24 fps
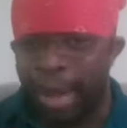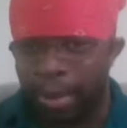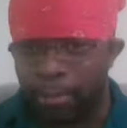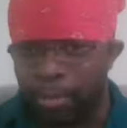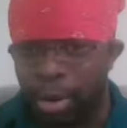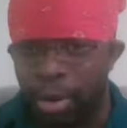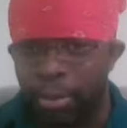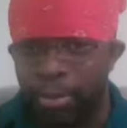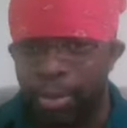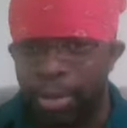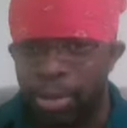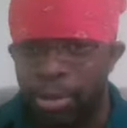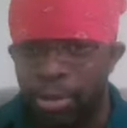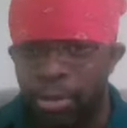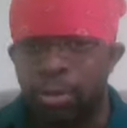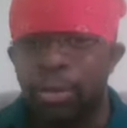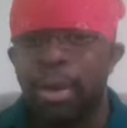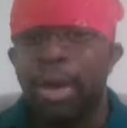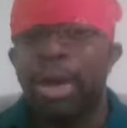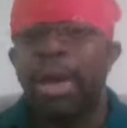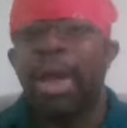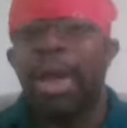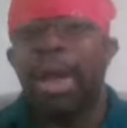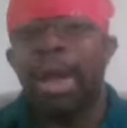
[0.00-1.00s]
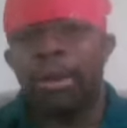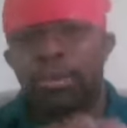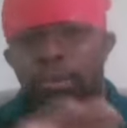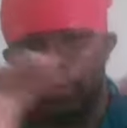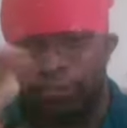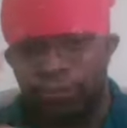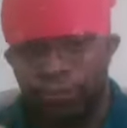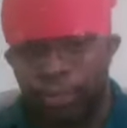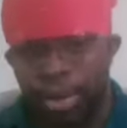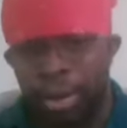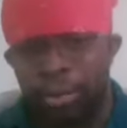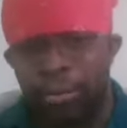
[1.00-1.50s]
barbecue and
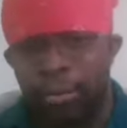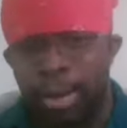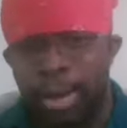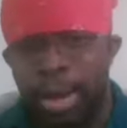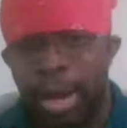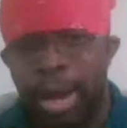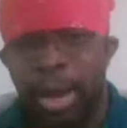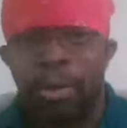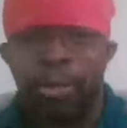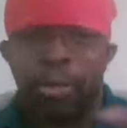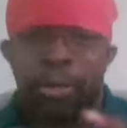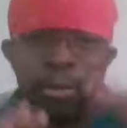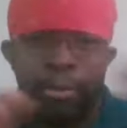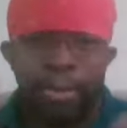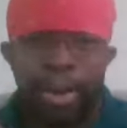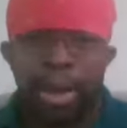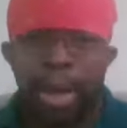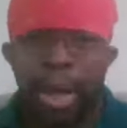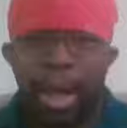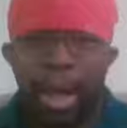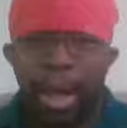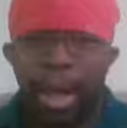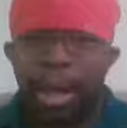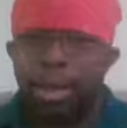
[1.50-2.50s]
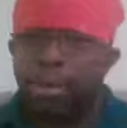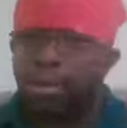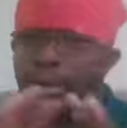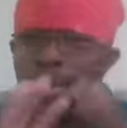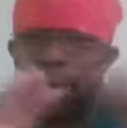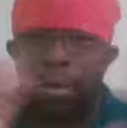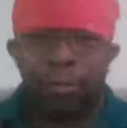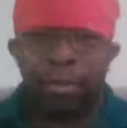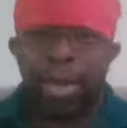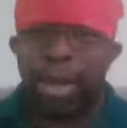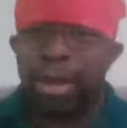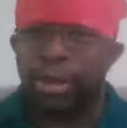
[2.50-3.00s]
figuring out, oh my God, you
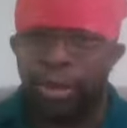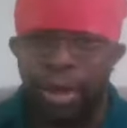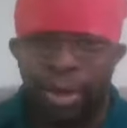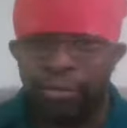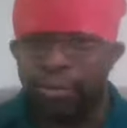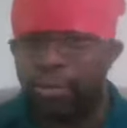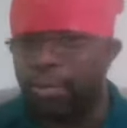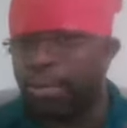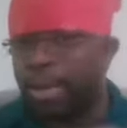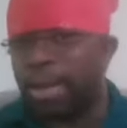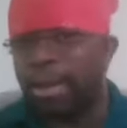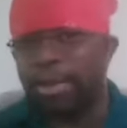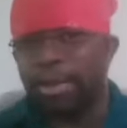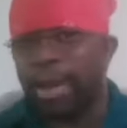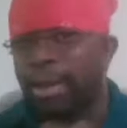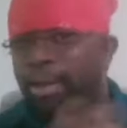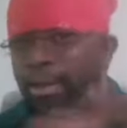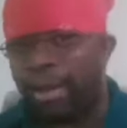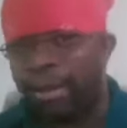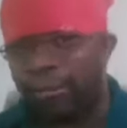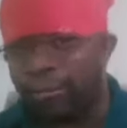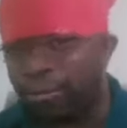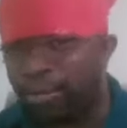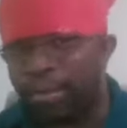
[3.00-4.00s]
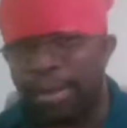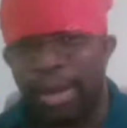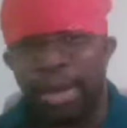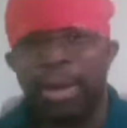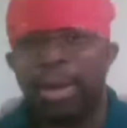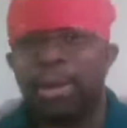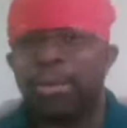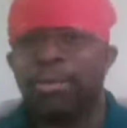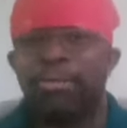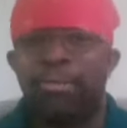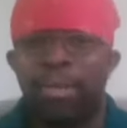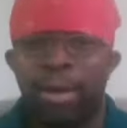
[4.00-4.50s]
know, they loved me.
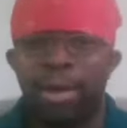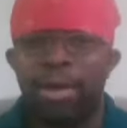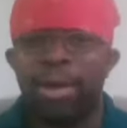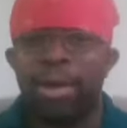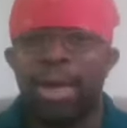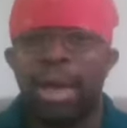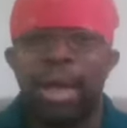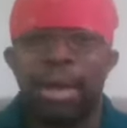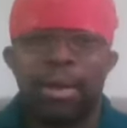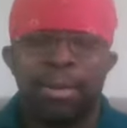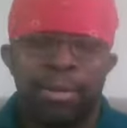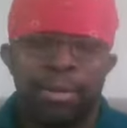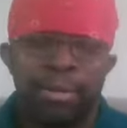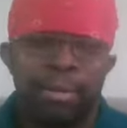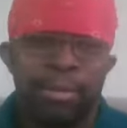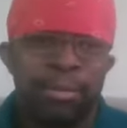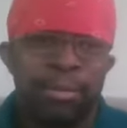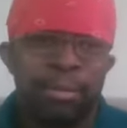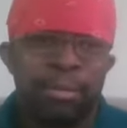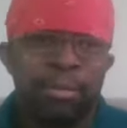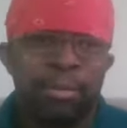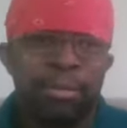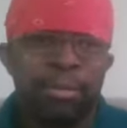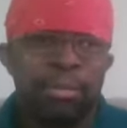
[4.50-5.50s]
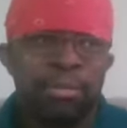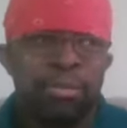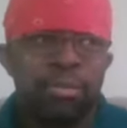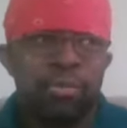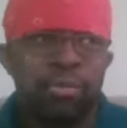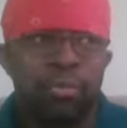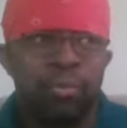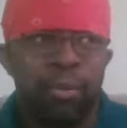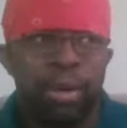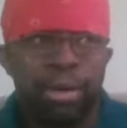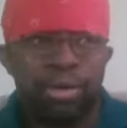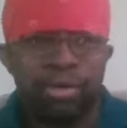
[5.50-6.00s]
But yet
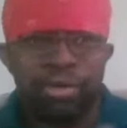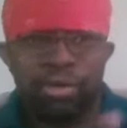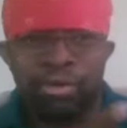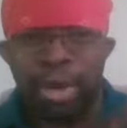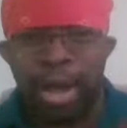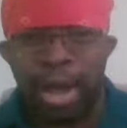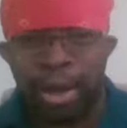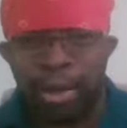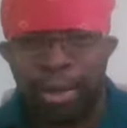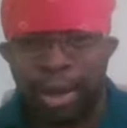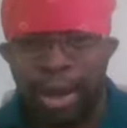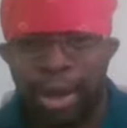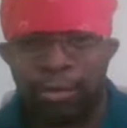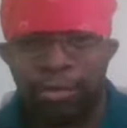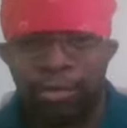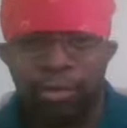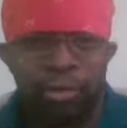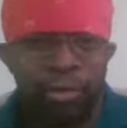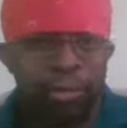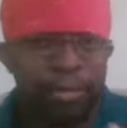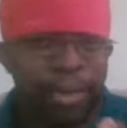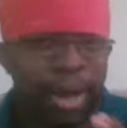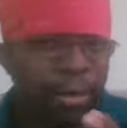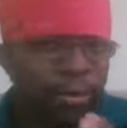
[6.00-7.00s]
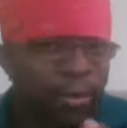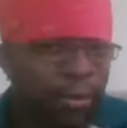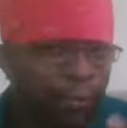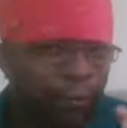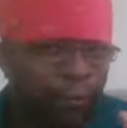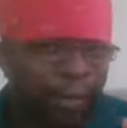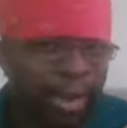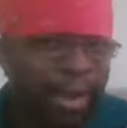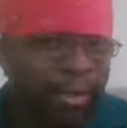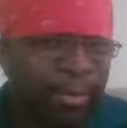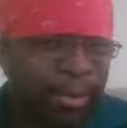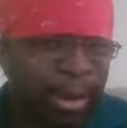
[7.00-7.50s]
when I asked her about her
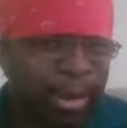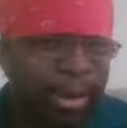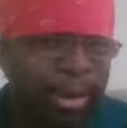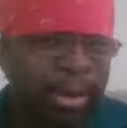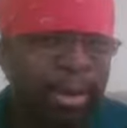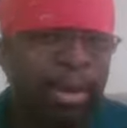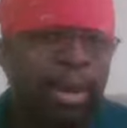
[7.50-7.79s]
family,